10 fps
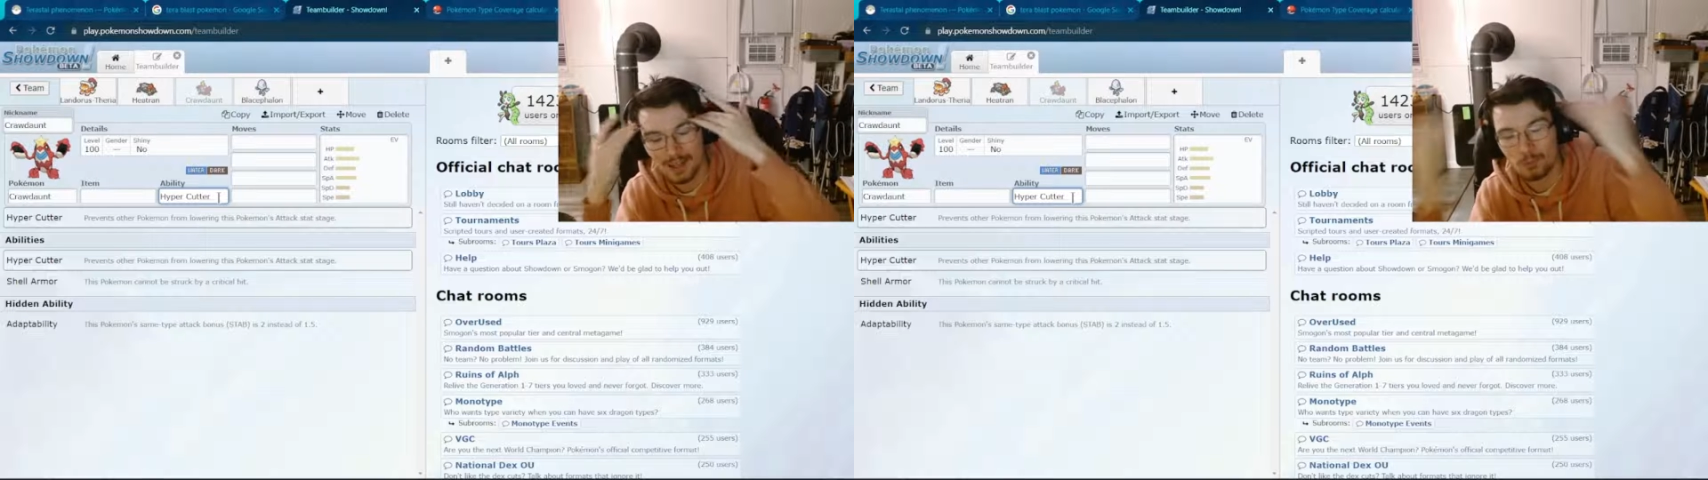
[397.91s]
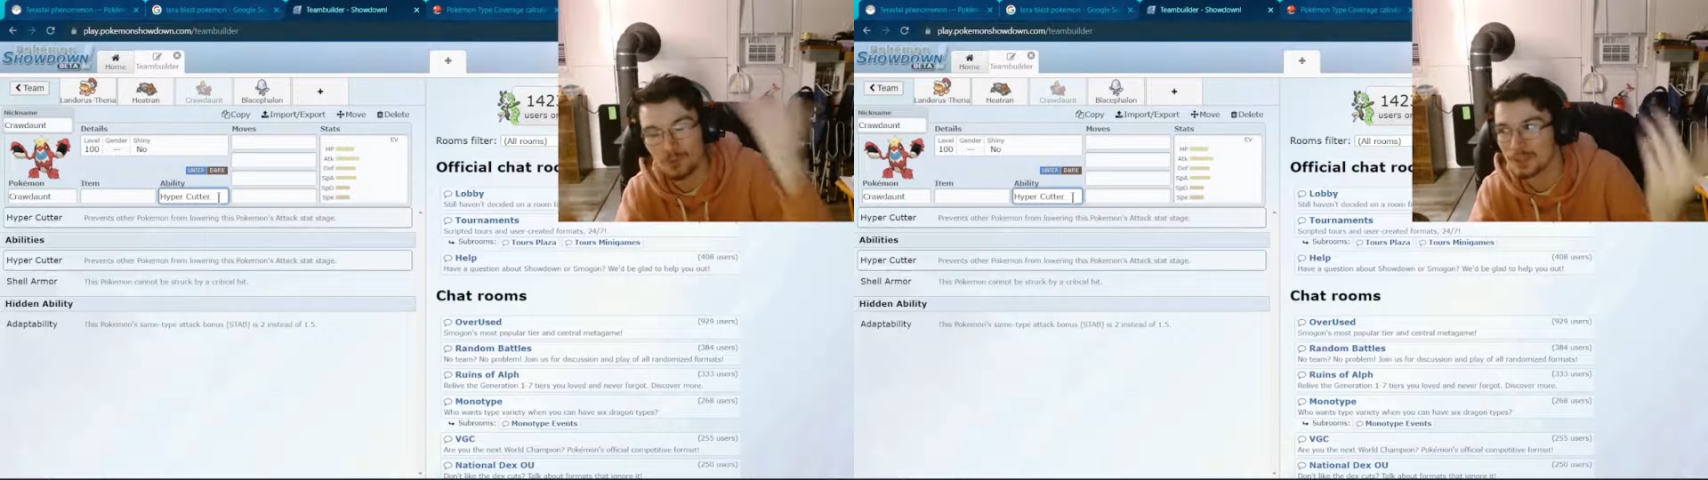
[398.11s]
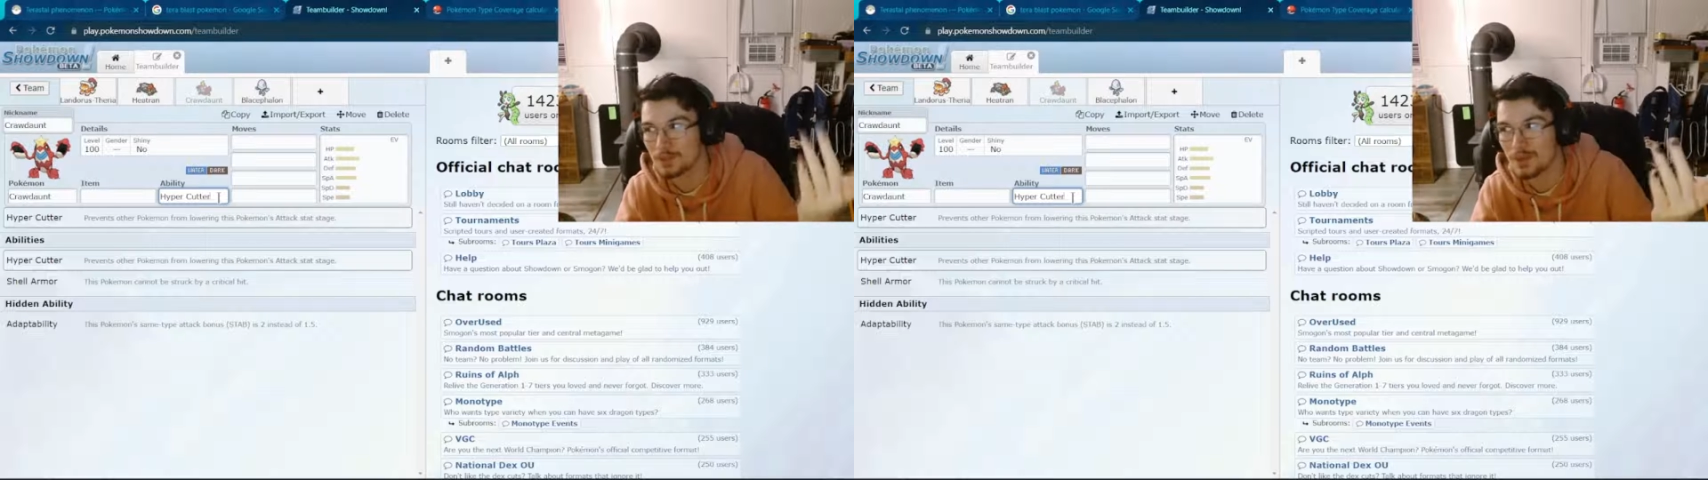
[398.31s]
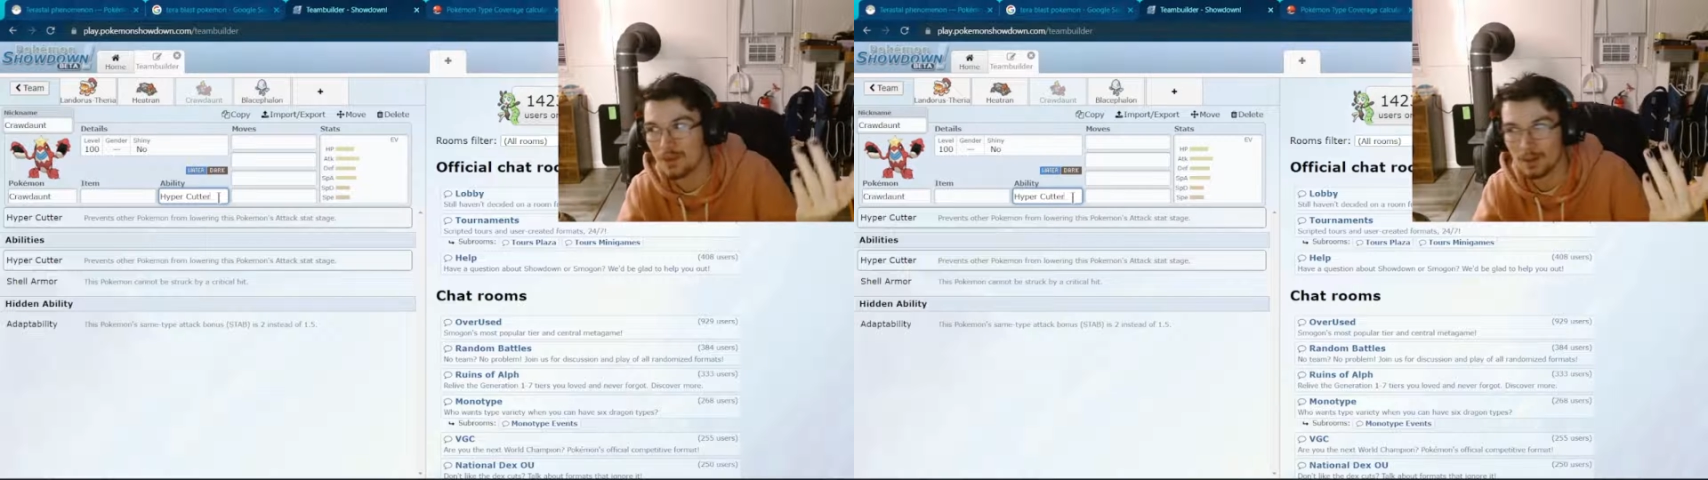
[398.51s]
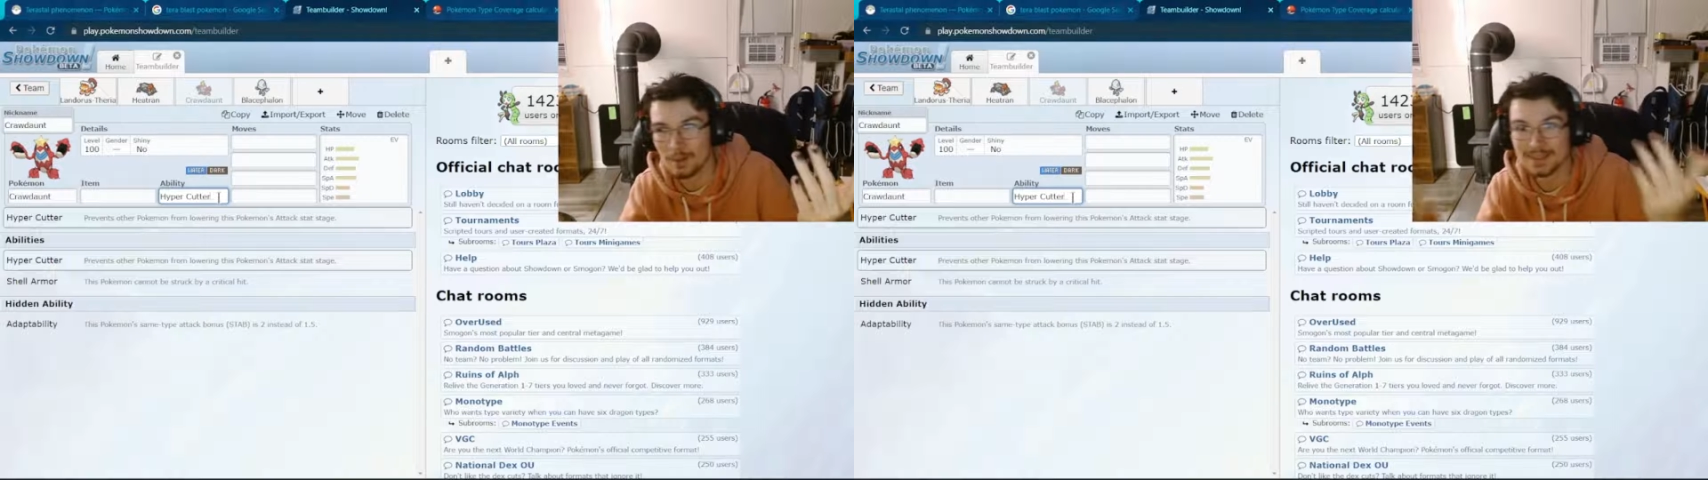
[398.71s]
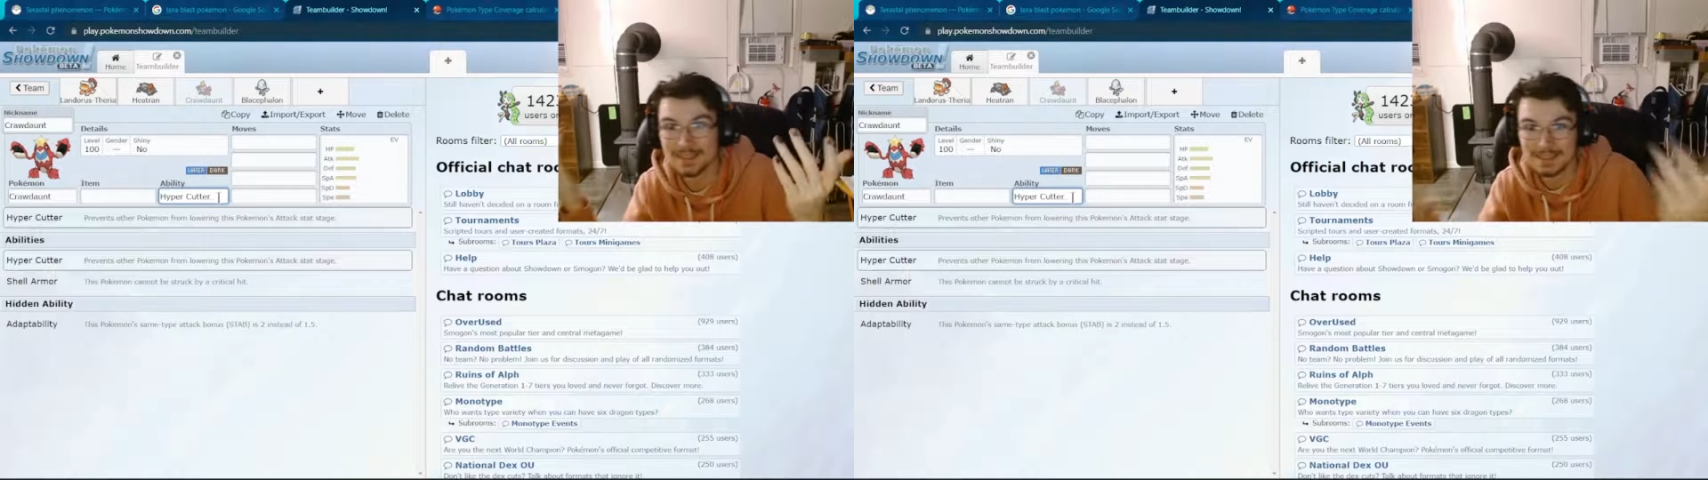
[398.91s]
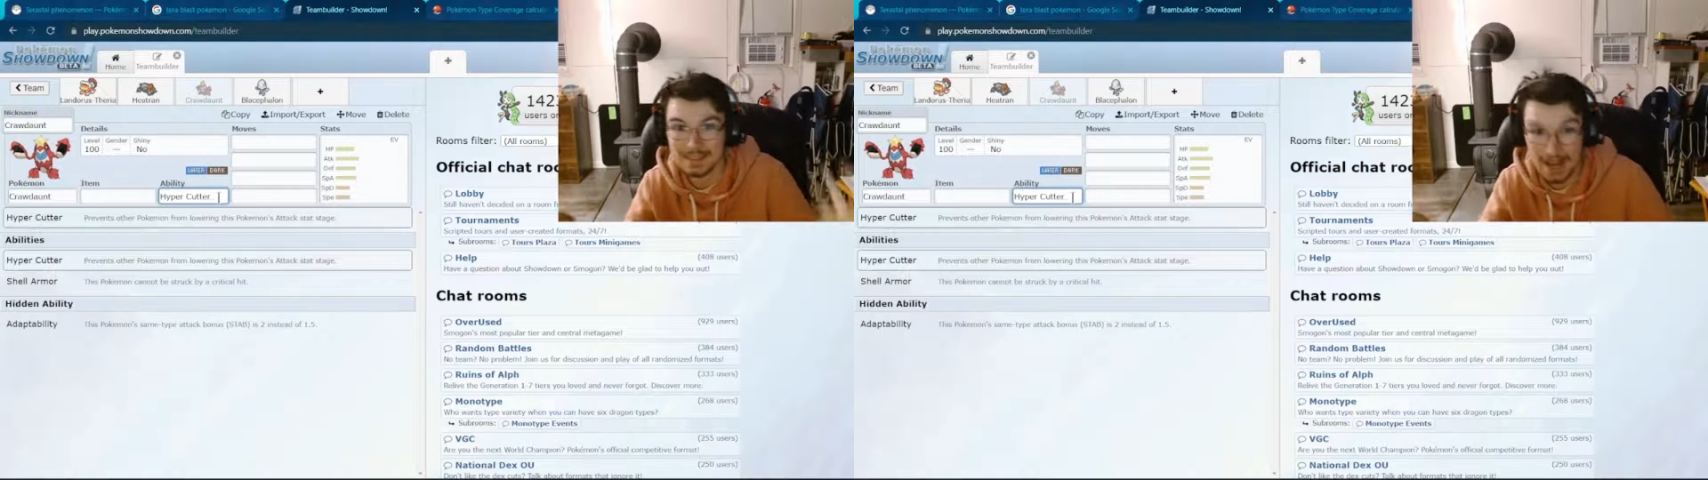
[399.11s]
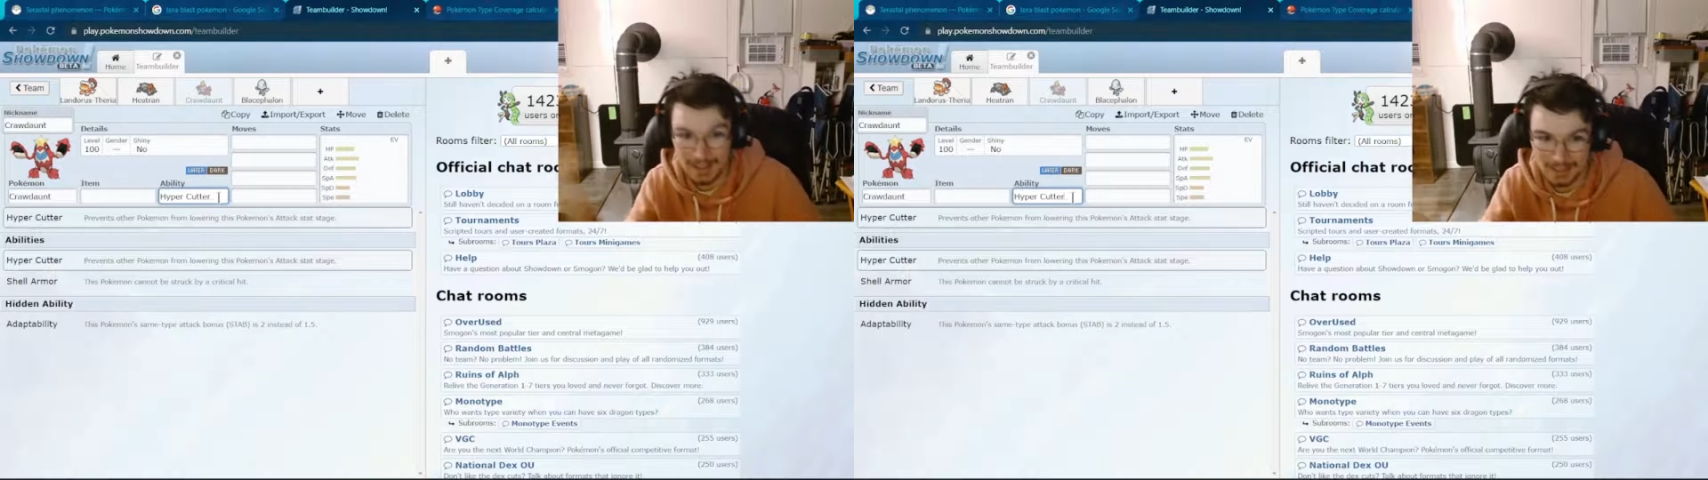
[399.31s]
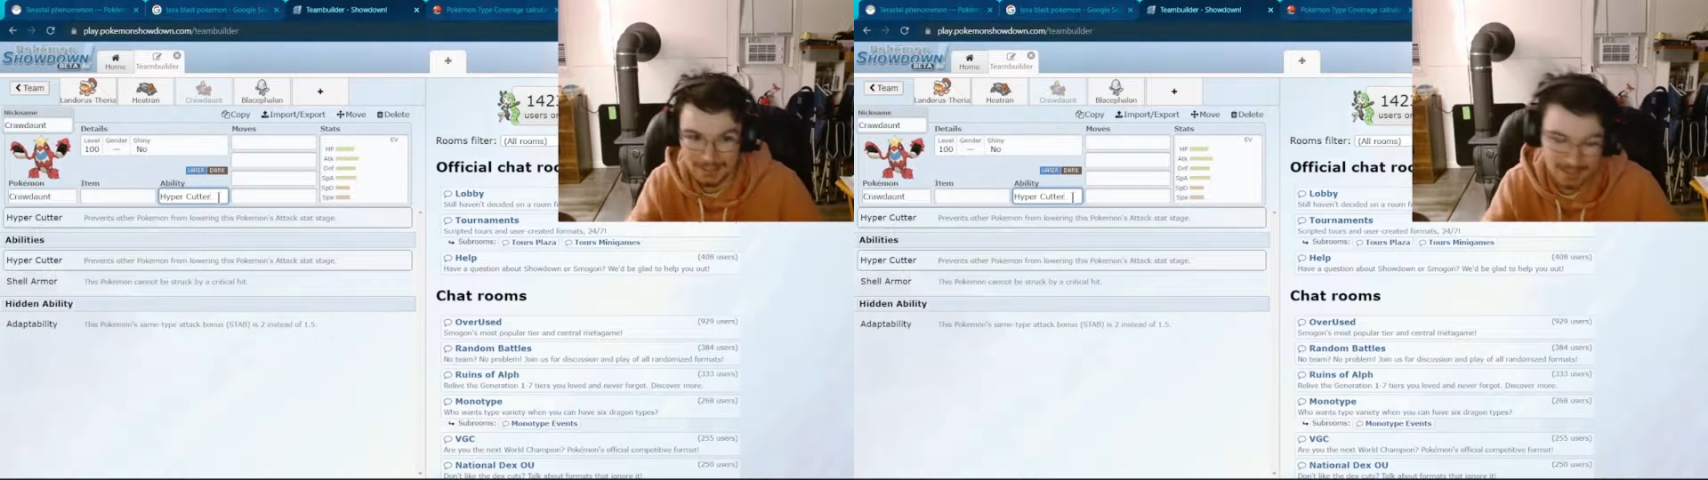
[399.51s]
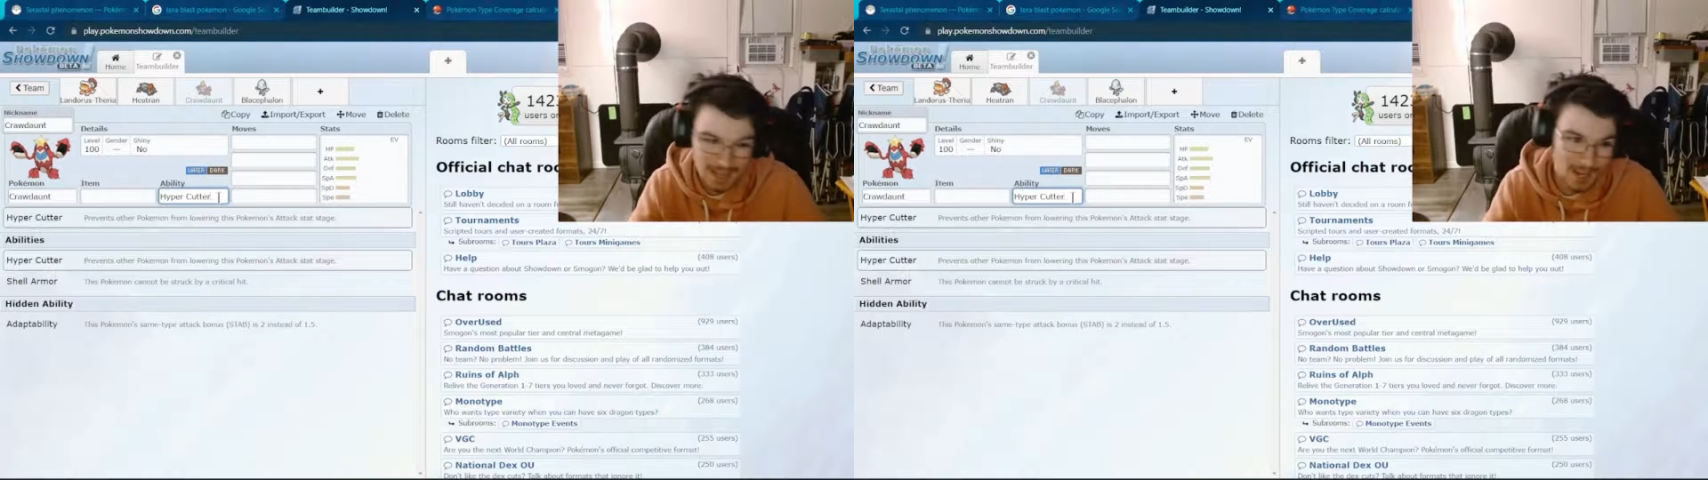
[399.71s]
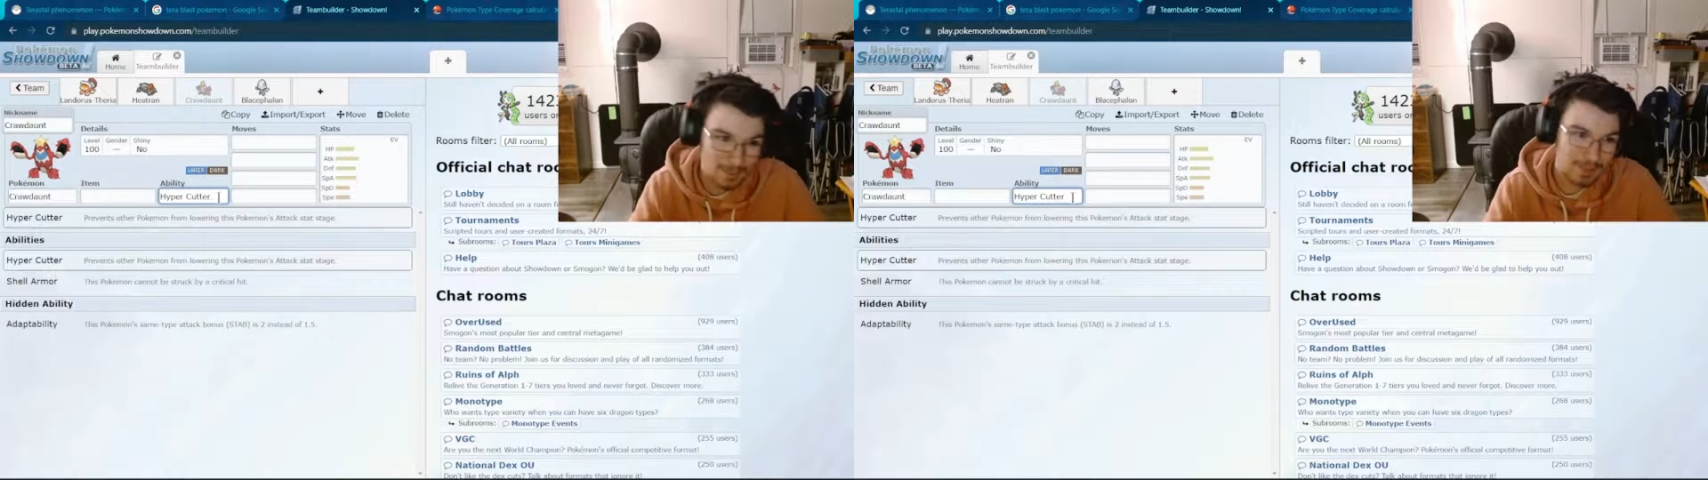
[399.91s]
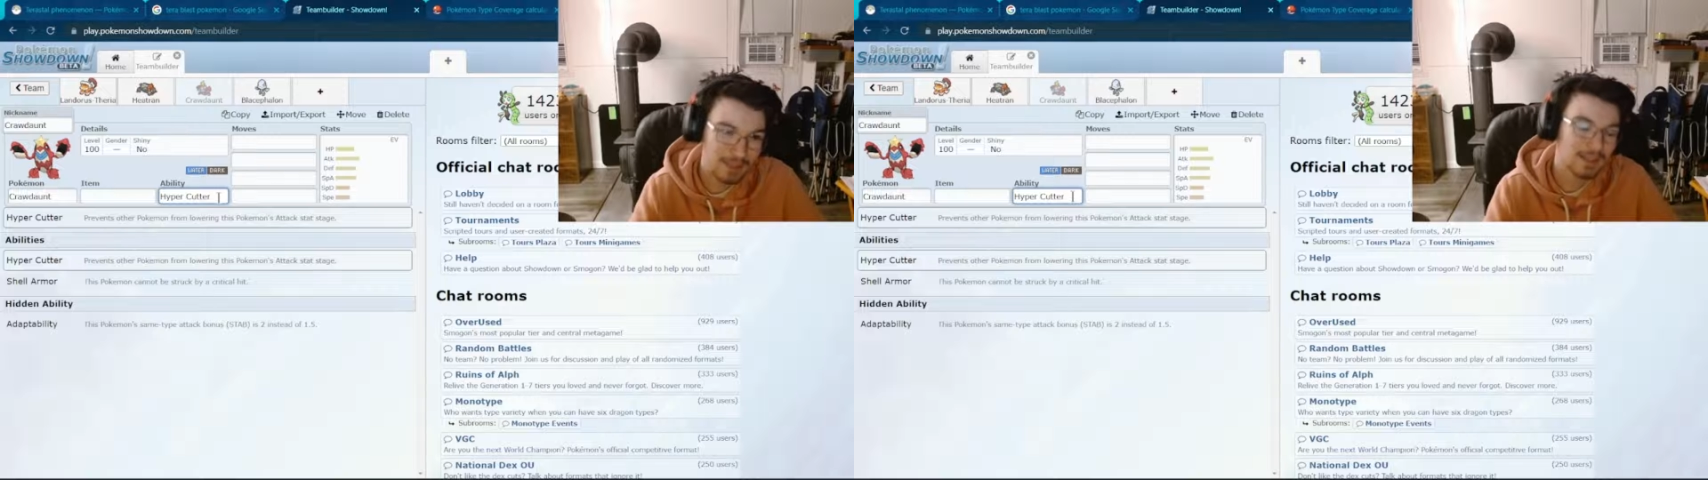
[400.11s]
once we thought about stacking stab